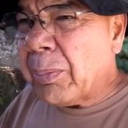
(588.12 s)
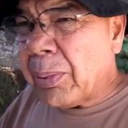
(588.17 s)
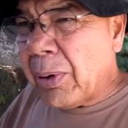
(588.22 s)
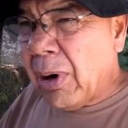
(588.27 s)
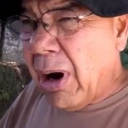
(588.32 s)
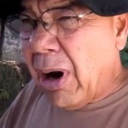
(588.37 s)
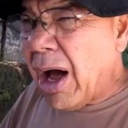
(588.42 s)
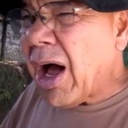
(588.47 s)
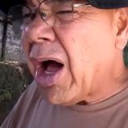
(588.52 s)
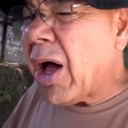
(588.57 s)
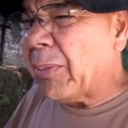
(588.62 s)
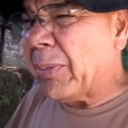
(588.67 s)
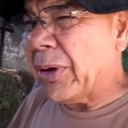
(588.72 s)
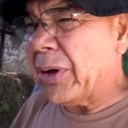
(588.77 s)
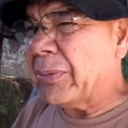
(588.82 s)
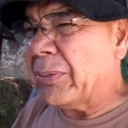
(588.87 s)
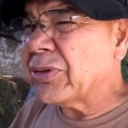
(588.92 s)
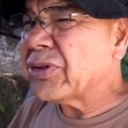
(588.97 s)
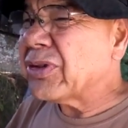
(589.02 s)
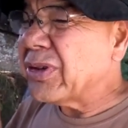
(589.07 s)

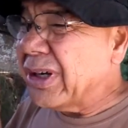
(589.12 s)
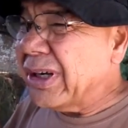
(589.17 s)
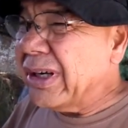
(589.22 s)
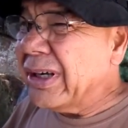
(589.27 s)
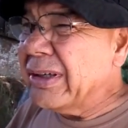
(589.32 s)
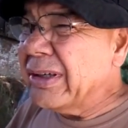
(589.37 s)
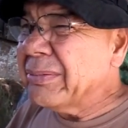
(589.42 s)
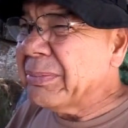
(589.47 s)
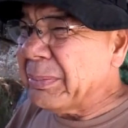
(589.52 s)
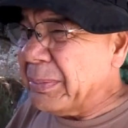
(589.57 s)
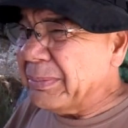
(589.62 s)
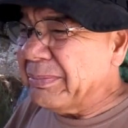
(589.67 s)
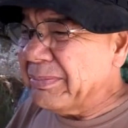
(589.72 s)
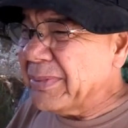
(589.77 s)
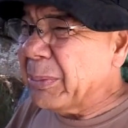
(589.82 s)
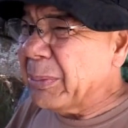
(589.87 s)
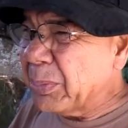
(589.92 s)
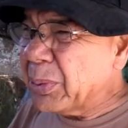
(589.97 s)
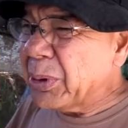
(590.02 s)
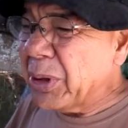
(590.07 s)
problems
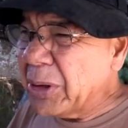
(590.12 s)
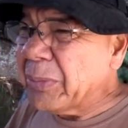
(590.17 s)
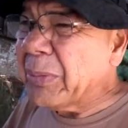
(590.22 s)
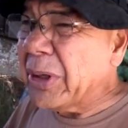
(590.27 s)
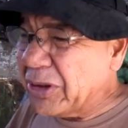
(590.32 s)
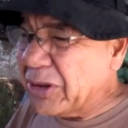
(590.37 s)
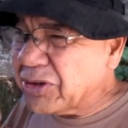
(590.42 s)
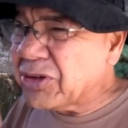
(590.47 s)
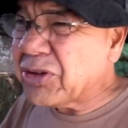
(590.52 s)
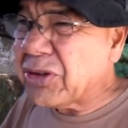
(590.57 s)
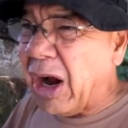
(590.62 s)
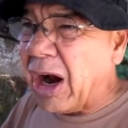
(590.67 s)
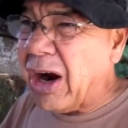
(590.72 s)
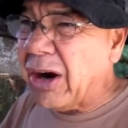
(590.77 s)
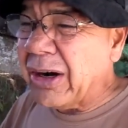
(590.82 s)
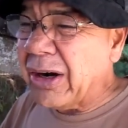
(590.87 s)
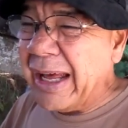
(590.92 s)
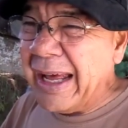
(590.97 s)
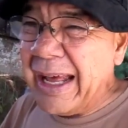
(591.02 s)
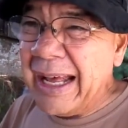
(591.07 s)
pretty much
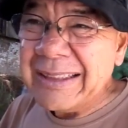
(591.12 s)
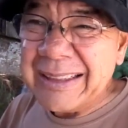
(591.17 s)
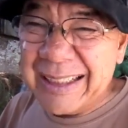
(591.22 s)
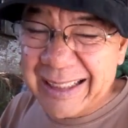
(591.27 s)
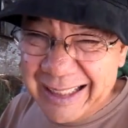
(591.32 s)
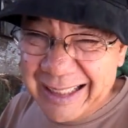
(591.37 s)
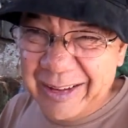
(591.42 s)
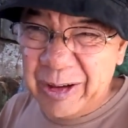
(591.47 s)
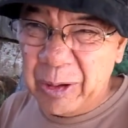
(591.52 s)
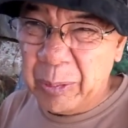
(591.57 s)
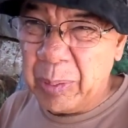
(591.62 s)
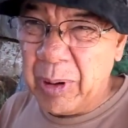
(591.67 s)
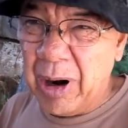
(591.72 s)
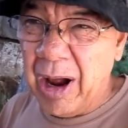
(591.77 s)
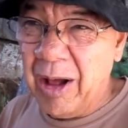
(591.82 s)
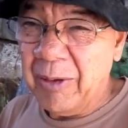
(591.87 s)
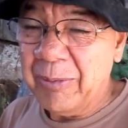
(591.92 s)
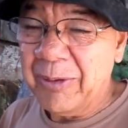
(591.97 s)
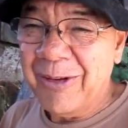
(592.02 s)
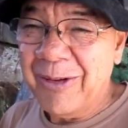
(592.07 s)
start as a little
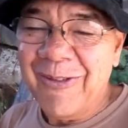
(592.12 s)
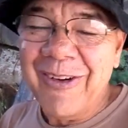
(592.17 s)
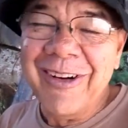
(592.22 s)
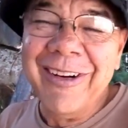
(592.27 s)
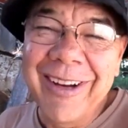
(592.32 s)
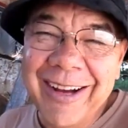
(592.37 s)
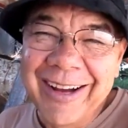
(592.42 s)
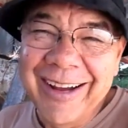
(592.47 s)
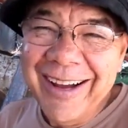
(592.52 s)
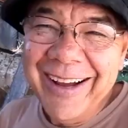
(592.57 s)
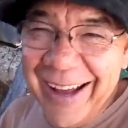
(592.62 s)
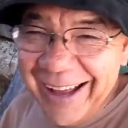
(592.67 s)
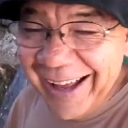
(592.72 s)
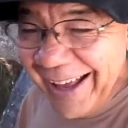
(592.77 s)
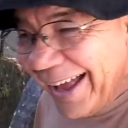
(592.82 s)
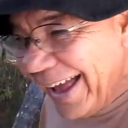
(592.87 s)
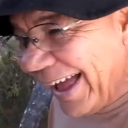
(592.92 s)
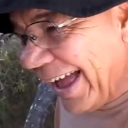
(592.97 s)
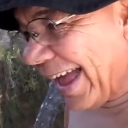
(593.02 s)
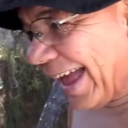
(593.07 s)
problem.
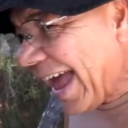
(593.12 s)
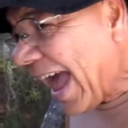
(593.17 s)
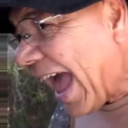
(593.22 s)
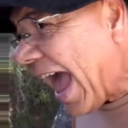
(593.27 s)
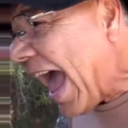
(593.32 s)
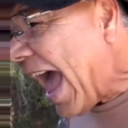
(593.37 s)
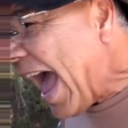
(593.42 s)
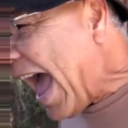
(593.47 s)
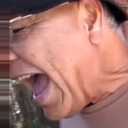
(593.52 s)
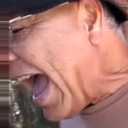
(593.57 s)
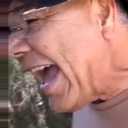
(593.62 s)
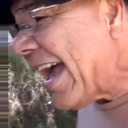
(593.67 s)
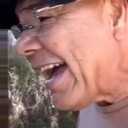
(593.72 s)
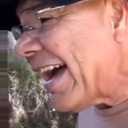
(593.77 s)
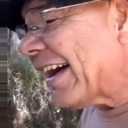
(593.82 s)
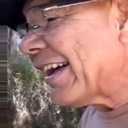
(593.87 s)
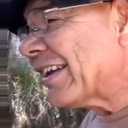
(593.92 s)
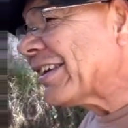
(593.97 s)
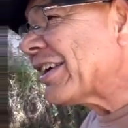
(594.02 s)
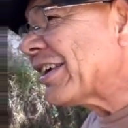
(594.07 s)

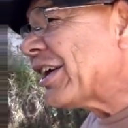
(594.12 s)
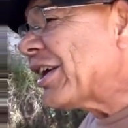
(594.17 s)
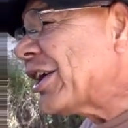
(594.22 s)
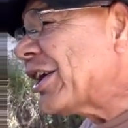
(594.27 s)
And